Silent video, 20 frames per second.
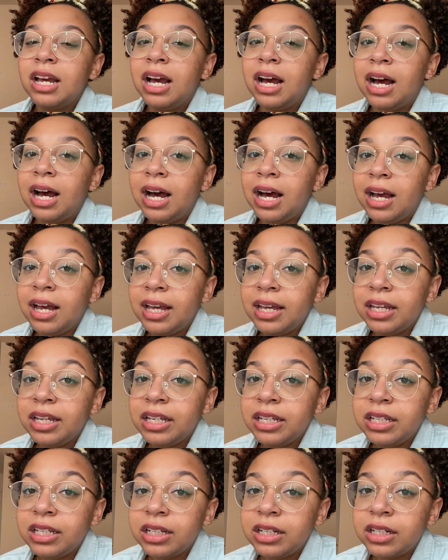
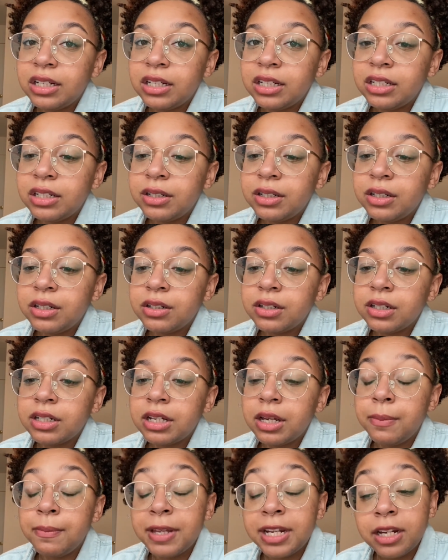I
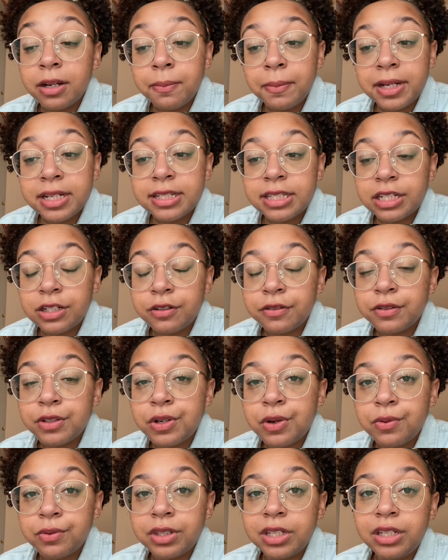committed myself to
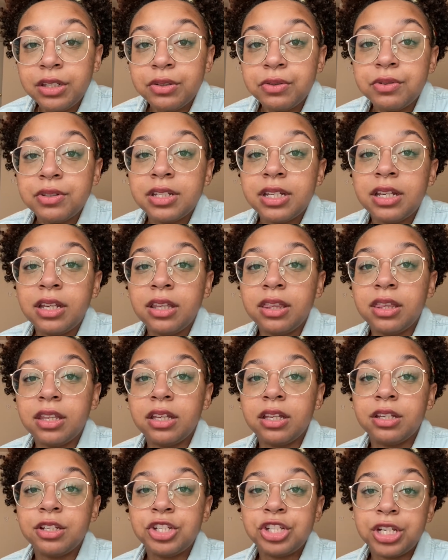only using
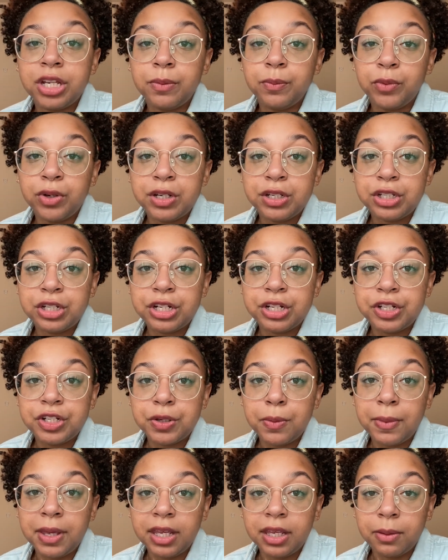the Shea Moisture
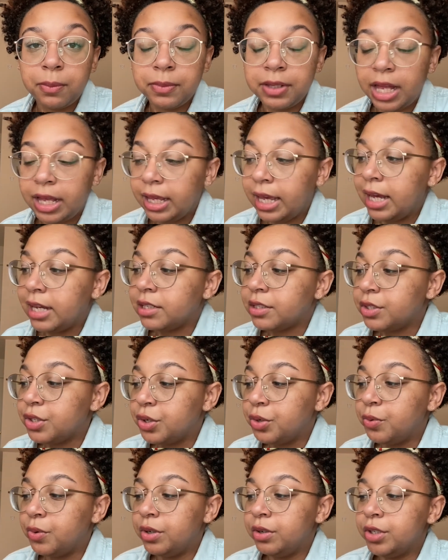Jamaican Black Castor
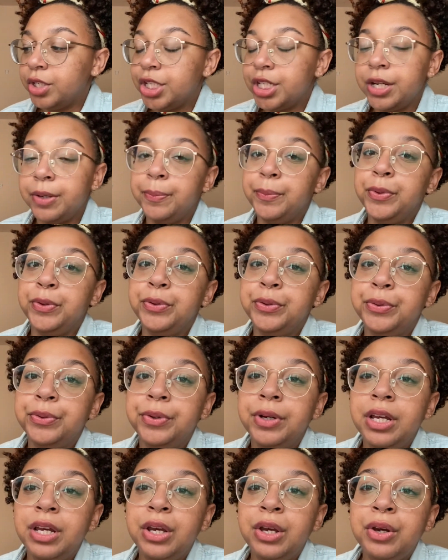Oil shampoo,
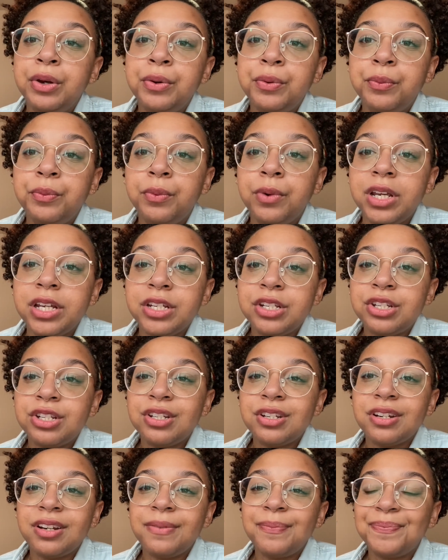which
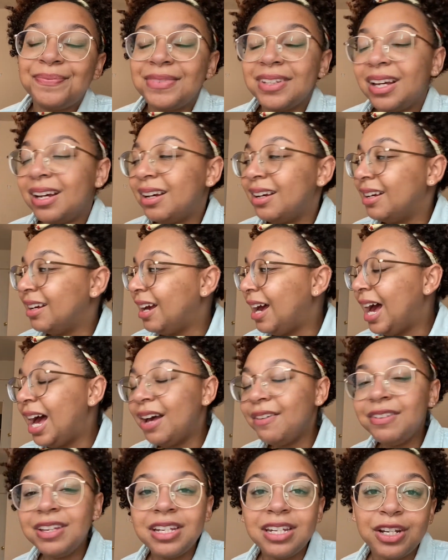I
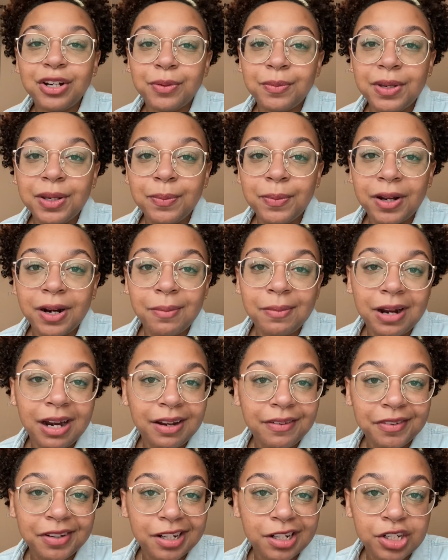have it near me, but I'm not
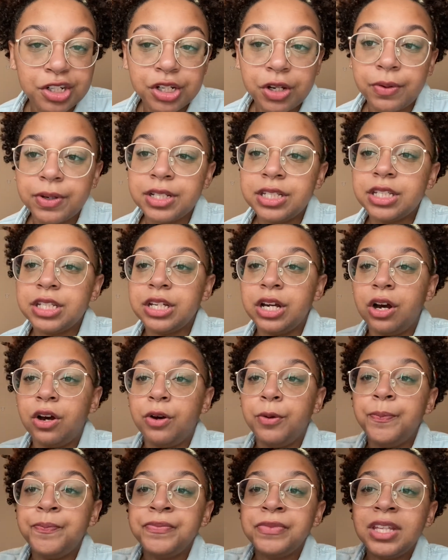even gonna show it to y'all.
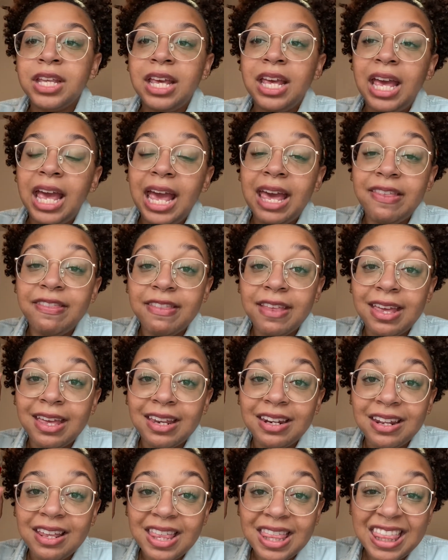and
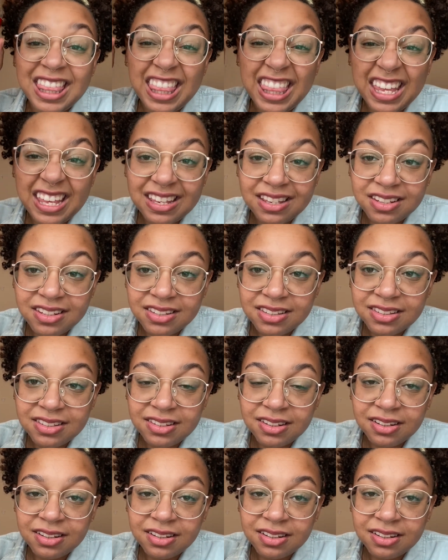then this.